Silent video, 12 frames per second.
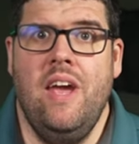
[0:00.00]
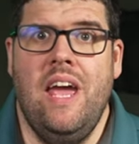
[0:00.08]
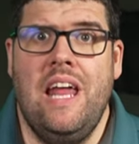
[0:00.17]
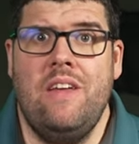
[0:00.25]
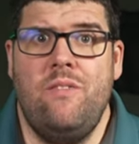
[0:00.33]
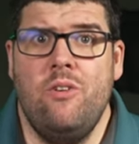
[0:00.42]

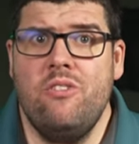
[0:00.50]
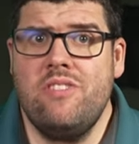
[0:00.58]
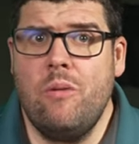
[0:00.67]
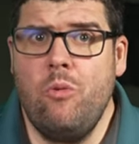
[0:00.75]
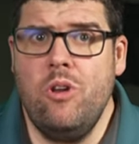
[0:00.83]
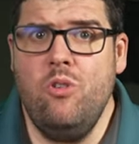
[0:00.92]
And if you're
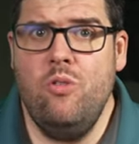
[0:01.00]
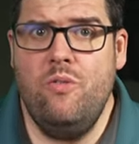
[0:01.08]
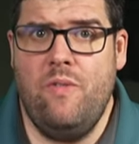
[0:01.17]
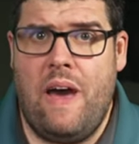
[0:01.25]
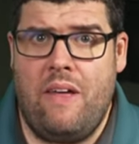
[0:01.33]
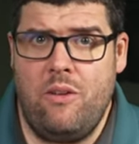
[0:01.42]
someone who
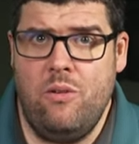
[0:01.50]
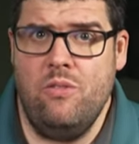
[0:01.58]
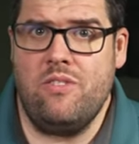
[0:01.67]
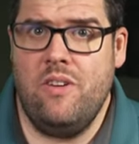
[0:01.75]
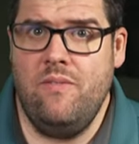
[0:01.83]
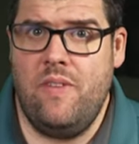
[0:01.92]

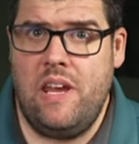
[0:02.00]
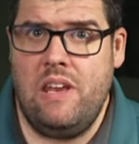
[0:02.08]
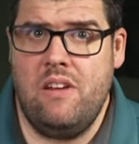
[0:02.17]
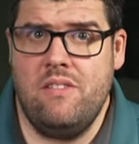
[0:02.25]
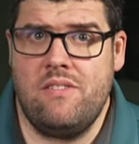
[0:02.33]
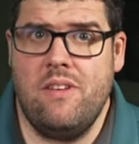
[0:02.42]
values
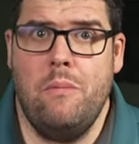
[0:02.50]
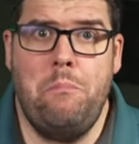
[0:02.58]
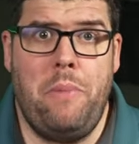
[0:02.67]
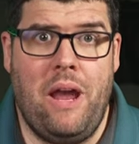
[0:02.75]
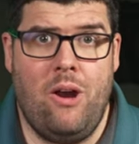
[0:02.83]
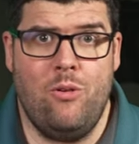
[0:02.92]
convenience
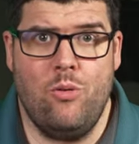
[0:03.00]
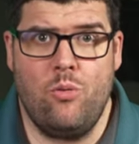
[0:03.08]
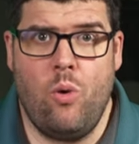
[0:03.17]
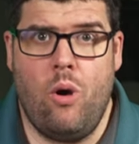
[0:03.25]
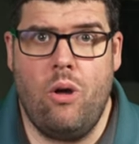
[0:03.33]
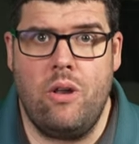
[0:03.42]
paired with
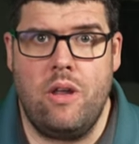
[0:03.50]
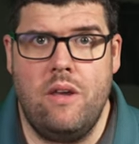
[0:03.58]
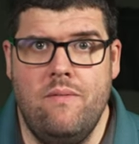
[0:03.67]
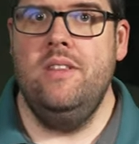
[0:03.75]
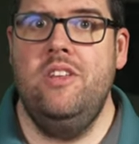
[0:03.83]
quality,